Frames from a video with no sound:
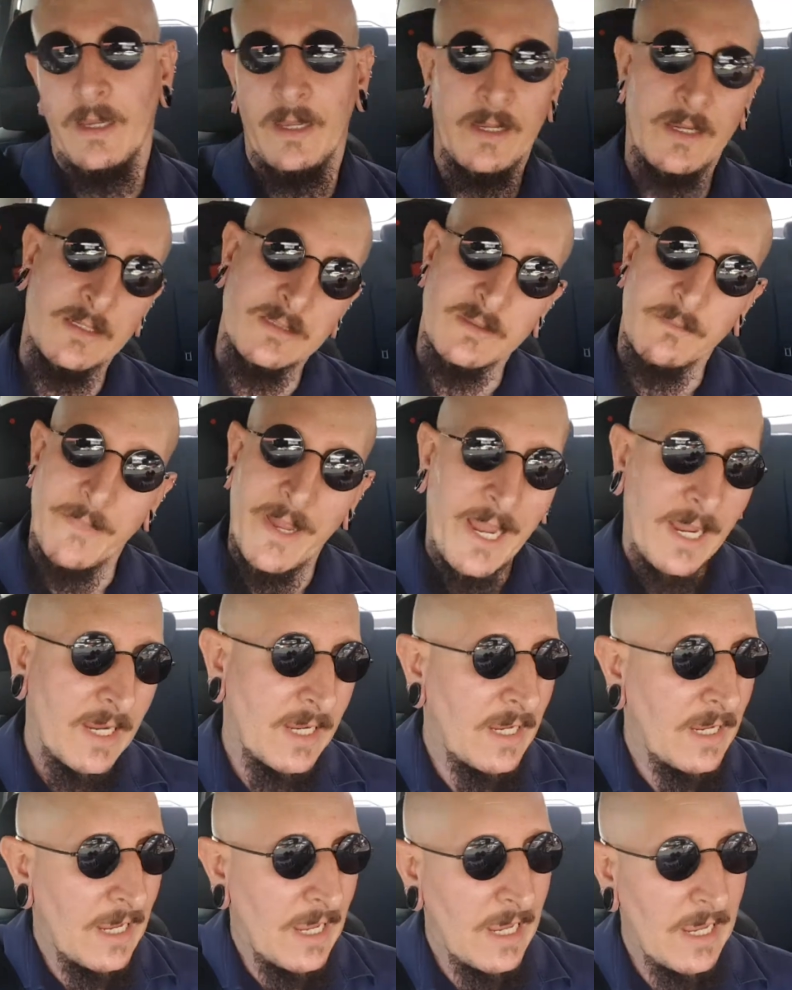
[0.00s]
Hey guys, I'm
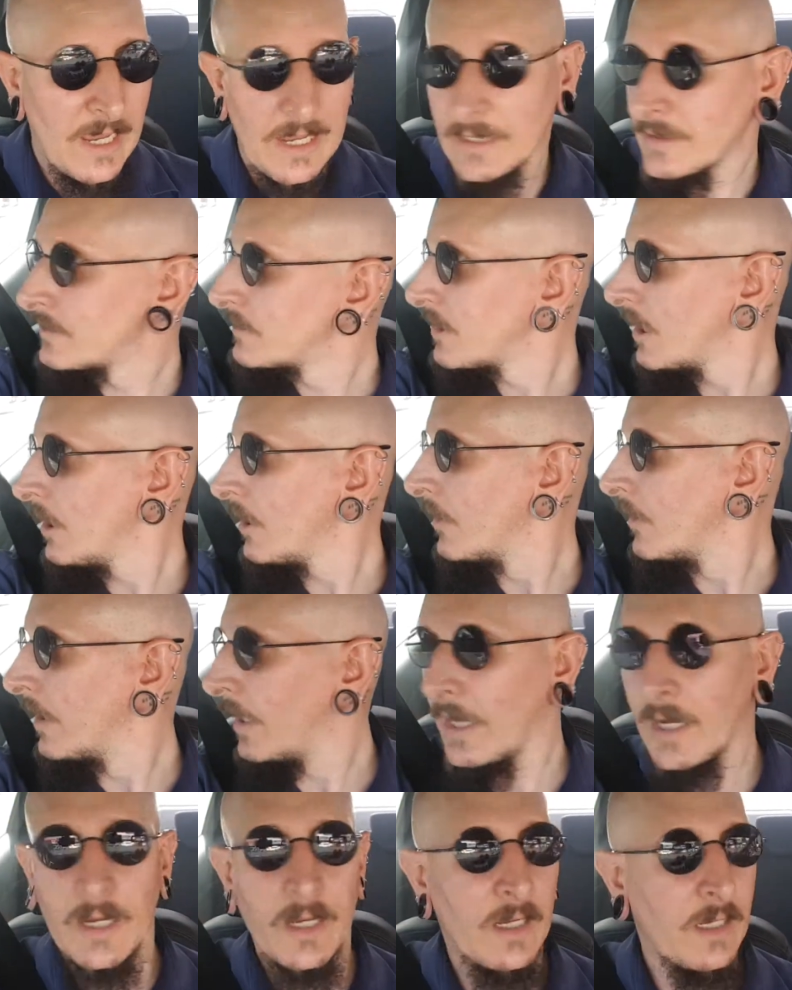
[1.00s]
back. So,
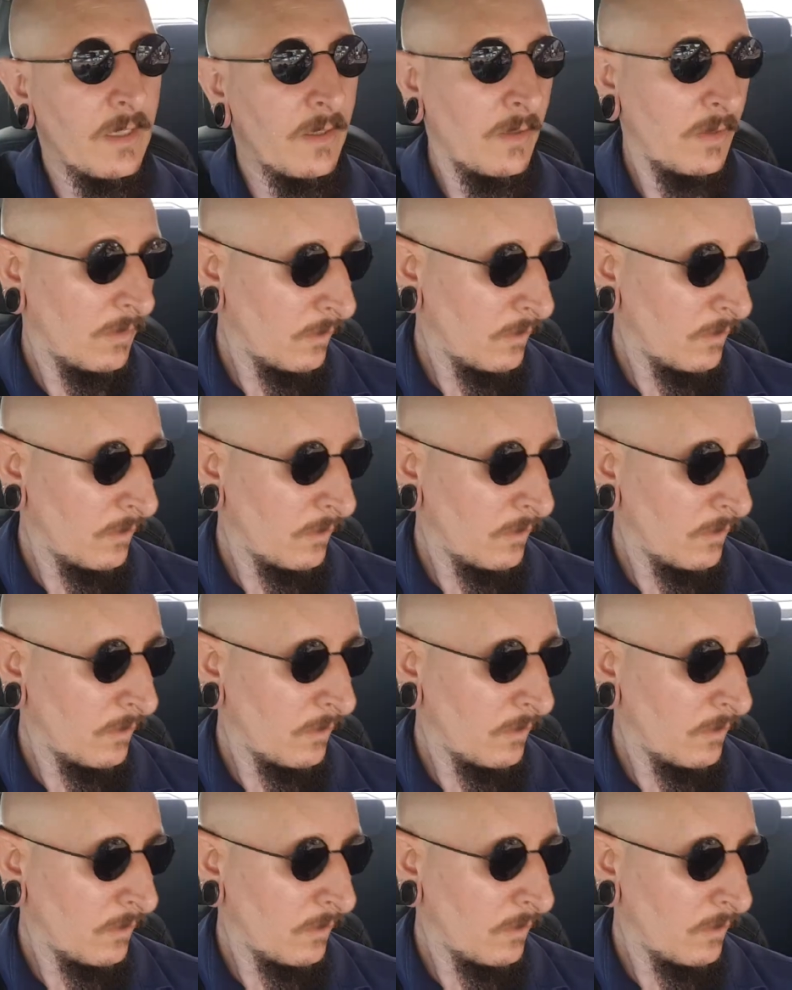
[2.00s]
uh,